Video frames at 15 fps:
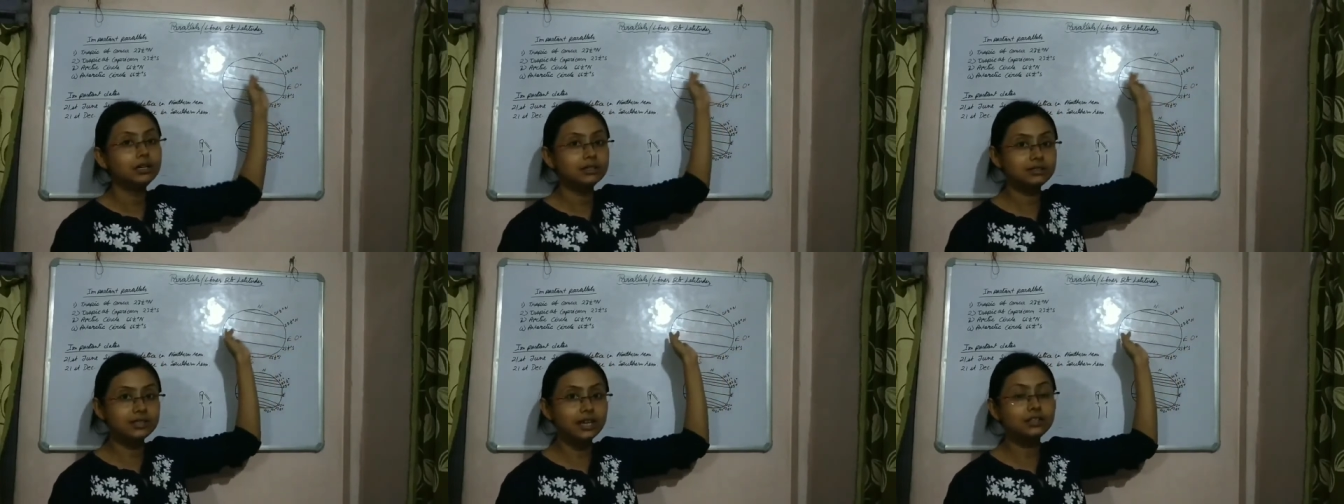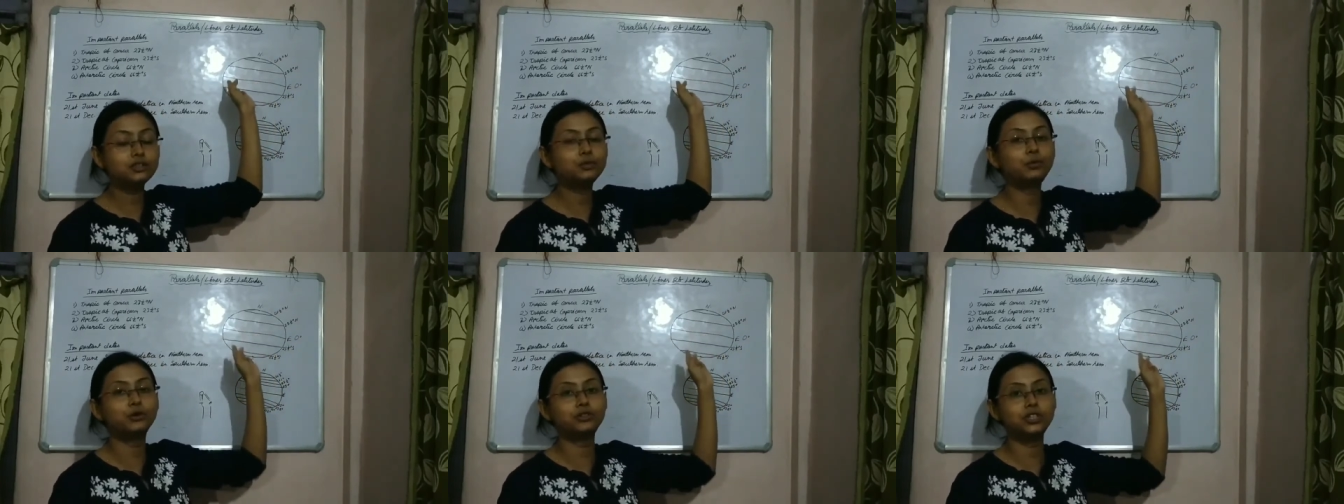sun's
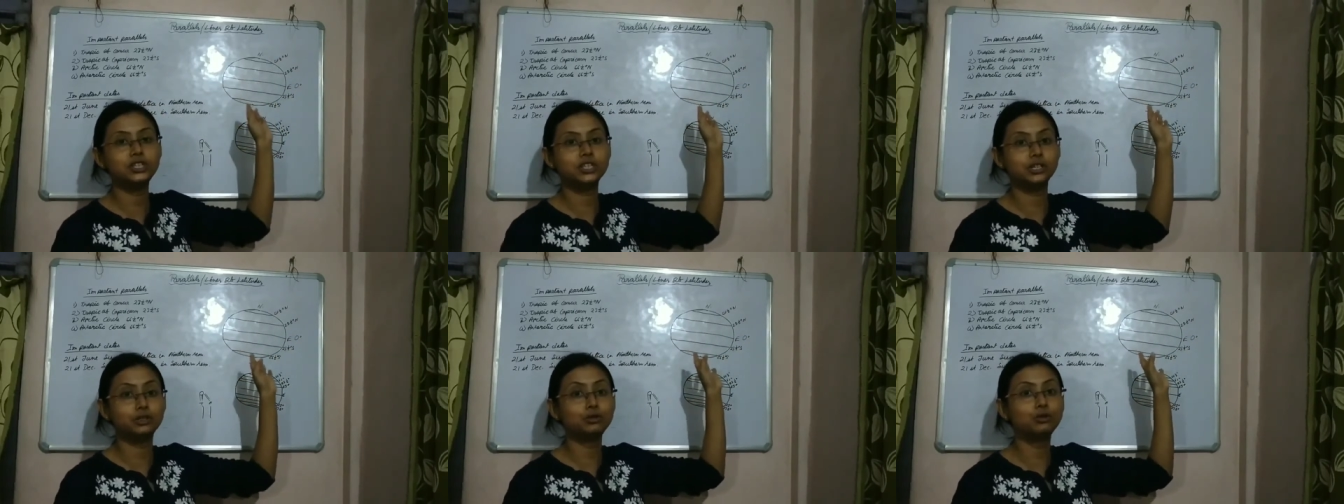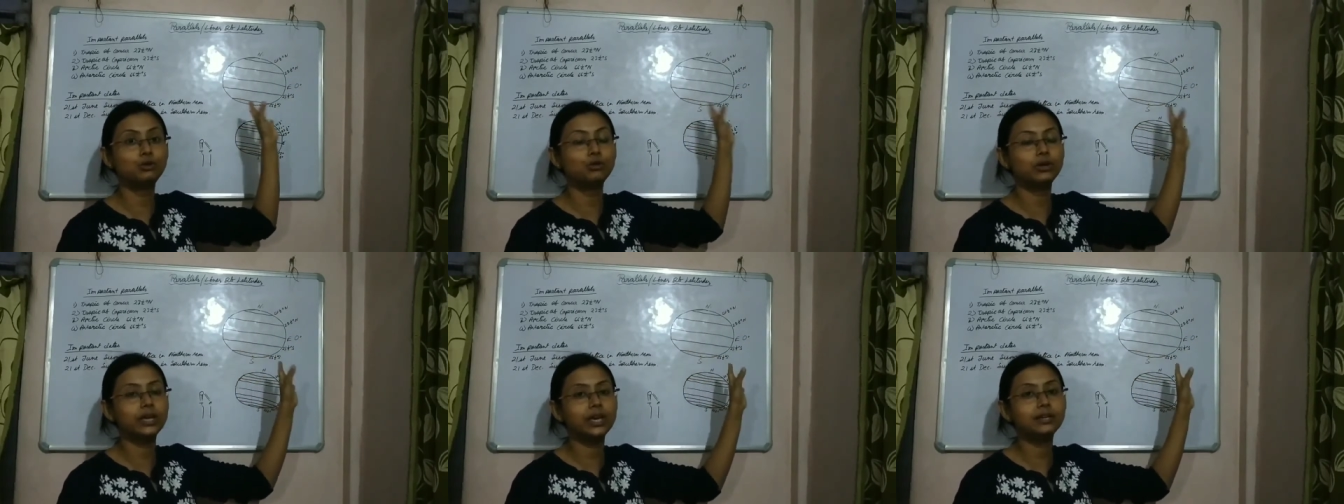position, to
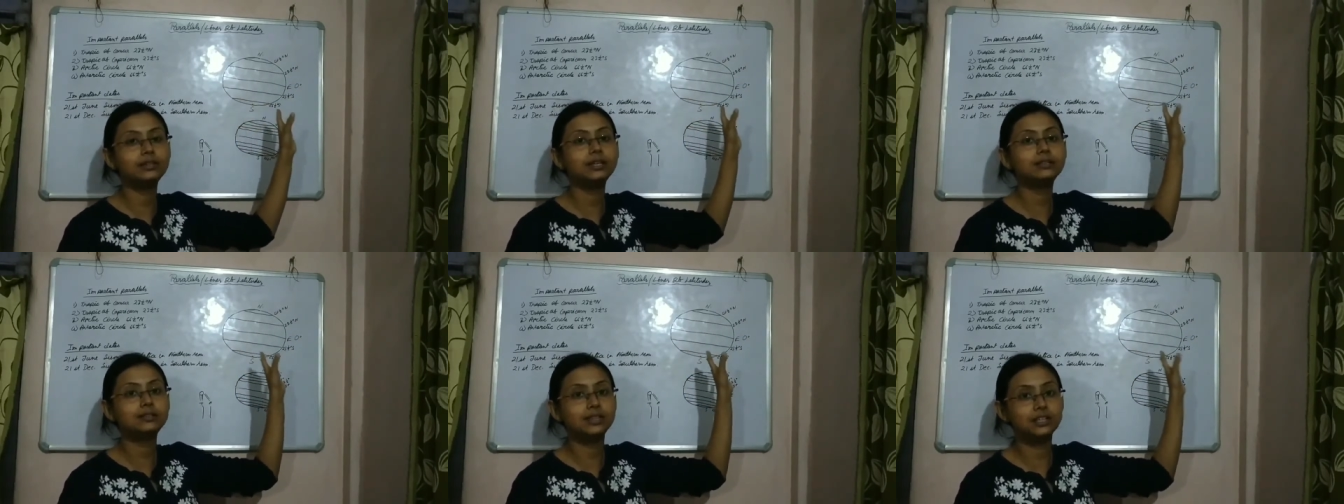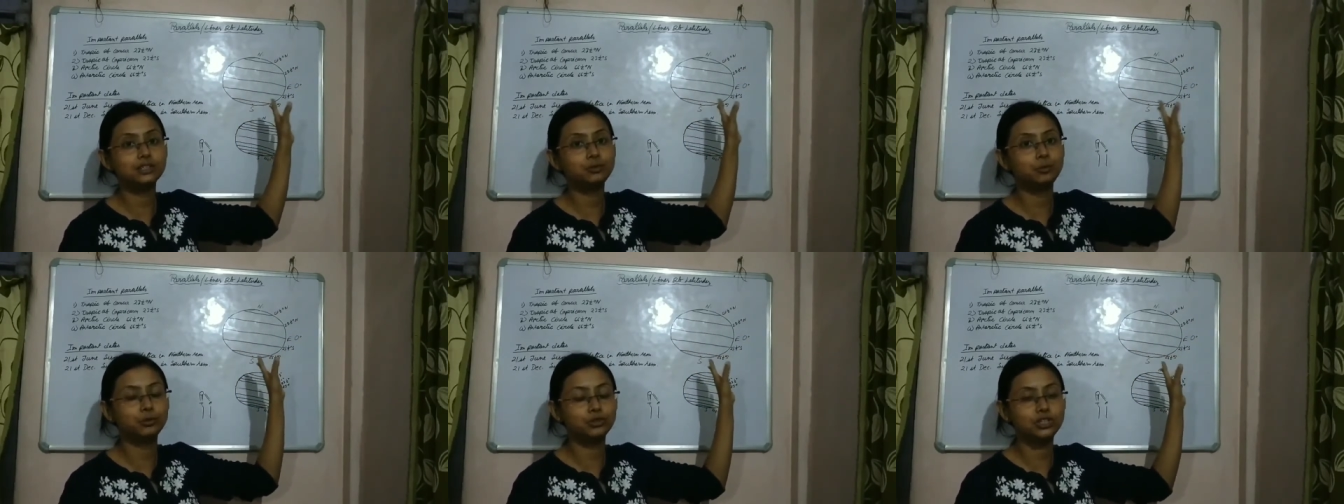locate the sun's
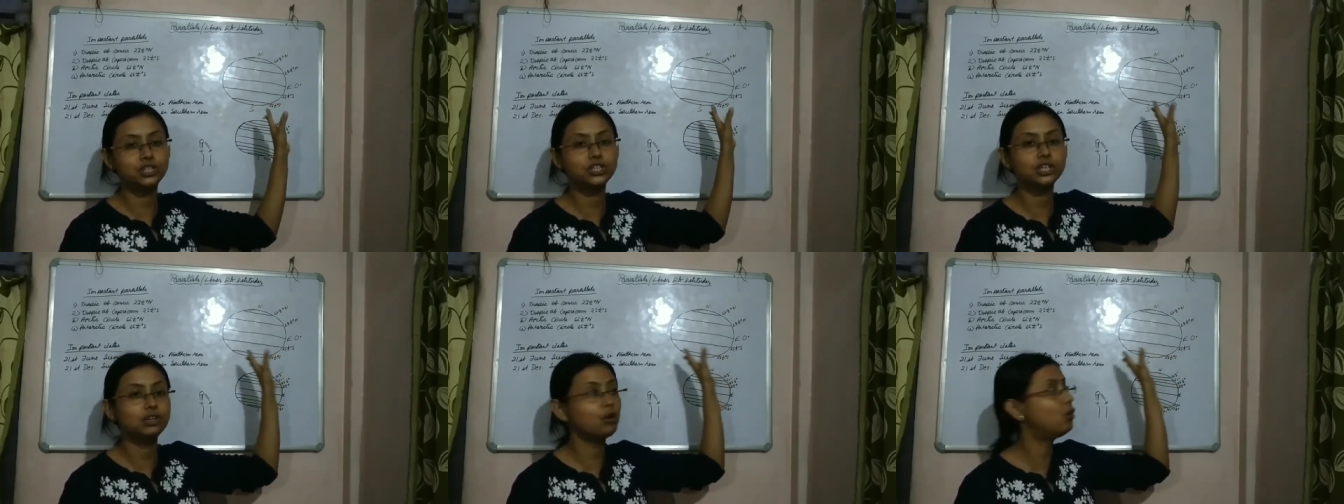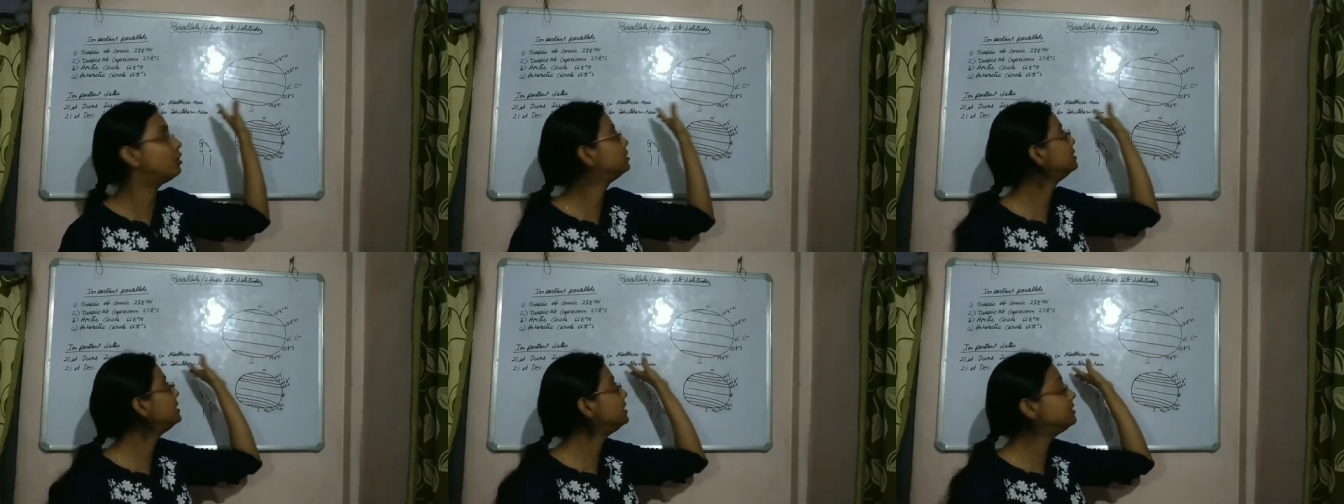position
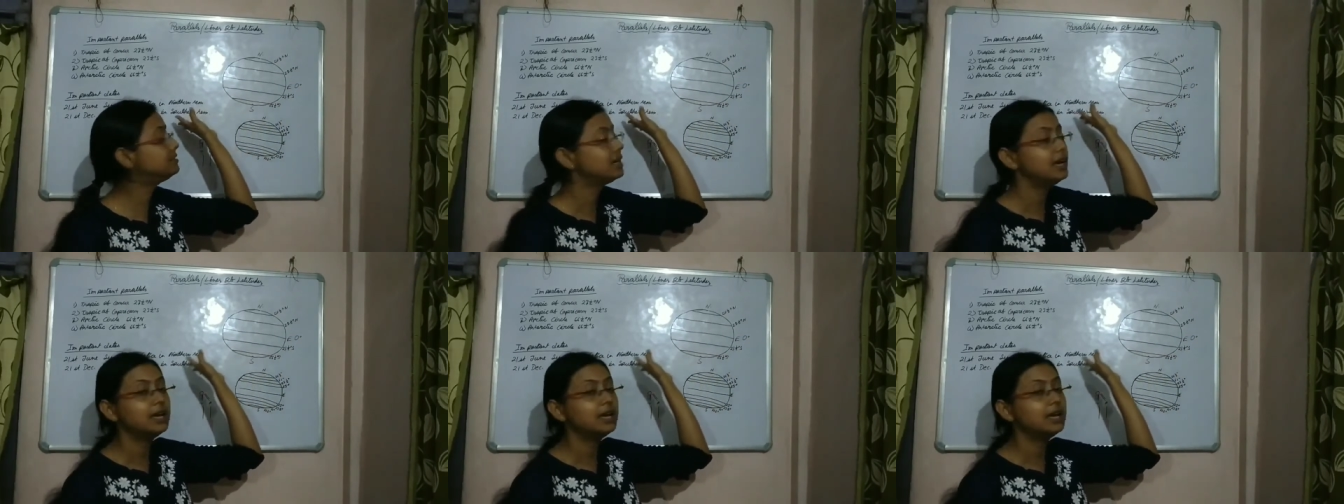on these